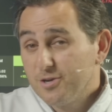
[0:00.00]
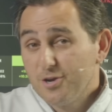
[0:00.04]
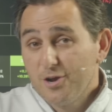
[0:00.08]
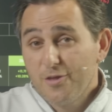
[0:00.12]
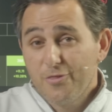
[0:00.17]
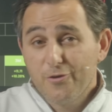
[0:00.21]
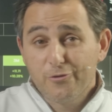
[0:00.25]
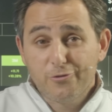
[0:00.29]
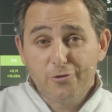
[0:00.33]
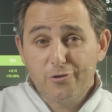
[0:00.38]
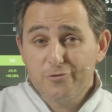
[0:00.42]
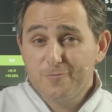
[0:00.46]

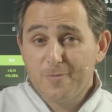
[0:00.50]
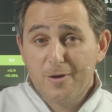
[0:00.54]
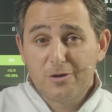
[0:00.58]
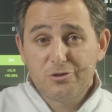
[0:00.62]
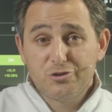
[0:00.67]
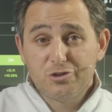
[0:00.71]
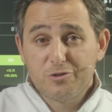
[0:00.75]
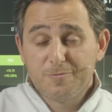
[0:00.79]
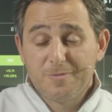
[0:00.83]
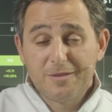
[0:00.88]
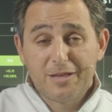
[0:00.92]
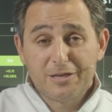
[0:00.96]
their gross margin
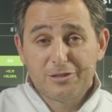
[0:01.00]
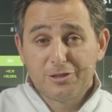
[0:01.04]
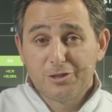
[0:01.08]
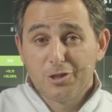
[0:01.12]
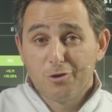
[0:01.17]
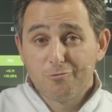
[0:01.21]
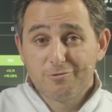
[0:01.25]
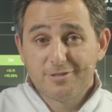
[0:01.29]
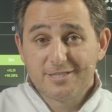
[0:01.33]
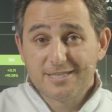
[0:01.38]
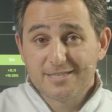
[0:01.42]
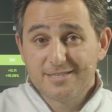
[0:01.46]
used to be like low
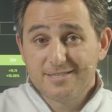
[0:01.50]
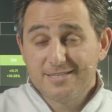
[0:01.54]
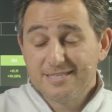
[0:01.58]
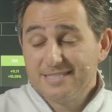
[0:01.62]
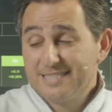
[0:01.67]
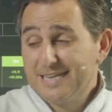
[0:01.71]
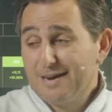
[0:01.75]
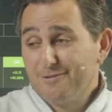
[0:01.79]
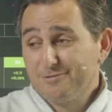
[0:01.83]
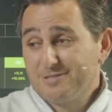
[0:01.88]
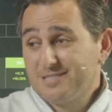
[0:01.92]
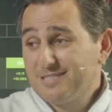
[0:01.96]
60s.
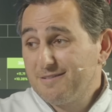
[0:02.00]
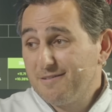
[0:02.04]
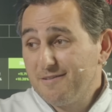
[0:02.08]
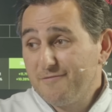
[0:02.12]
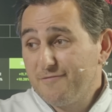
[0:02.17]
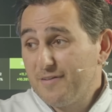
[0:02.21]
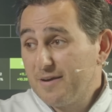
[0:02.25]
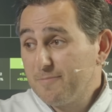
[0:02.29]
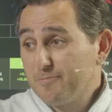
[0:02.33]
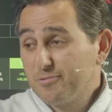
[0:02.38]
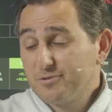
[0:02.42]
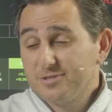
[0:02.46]
Now it's
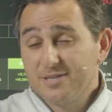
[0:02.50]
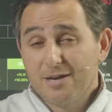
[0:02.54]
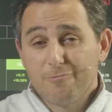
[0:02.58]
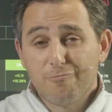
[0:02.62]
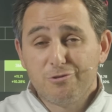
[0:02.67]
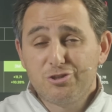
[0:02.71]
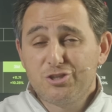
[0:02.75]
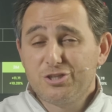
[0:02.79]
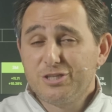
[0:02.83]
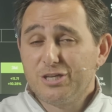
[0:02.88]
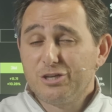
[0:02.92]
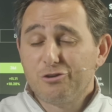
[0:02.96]
75%,
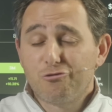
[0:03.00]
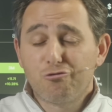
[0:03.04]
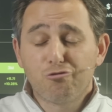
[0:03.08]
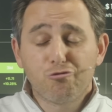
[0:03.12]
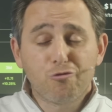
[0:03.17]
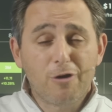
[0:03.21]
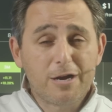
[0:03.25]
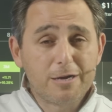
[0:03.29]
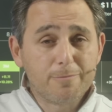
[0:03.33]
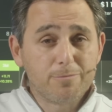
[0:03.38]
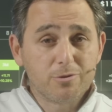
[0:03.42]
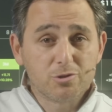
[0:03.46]
which is an
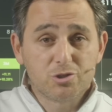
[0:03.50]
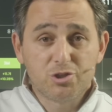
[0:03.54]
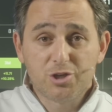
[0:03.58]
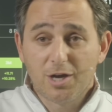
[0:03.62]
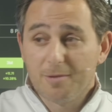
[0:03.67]
incredible jump.